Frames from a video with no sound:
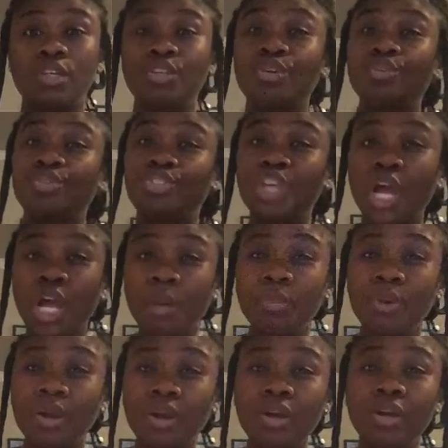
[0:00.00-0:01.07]
Your
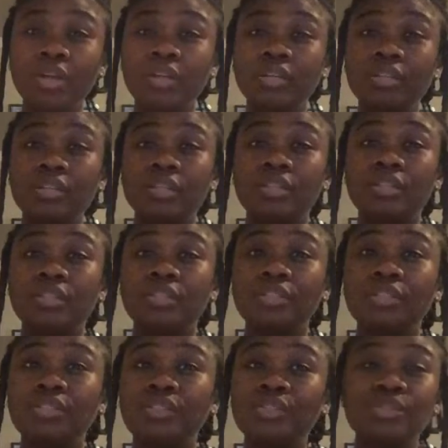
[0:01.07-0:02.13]
job gone,
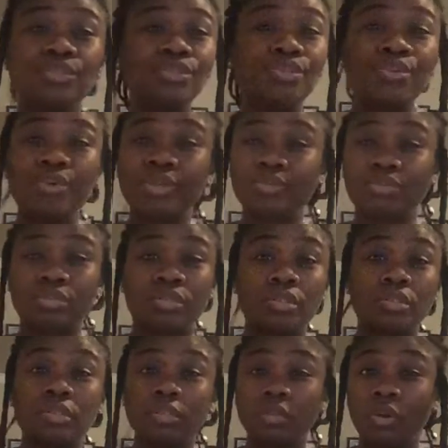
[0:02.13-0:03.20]

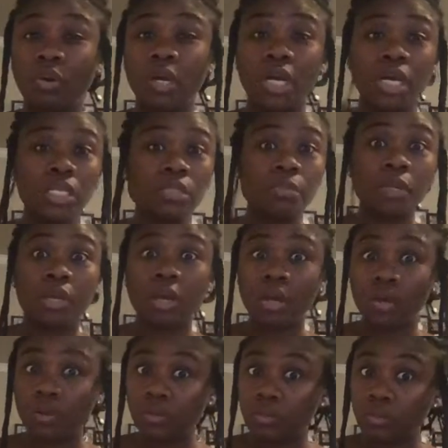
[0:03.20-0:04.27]
your husband
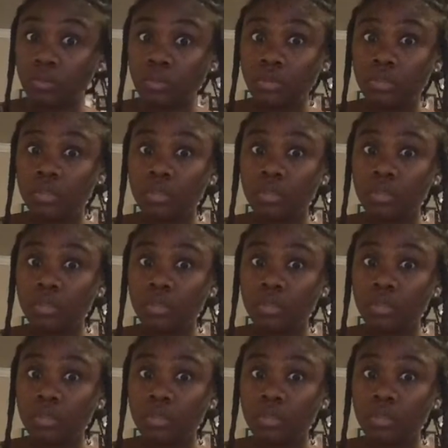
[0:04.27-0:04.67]
gone.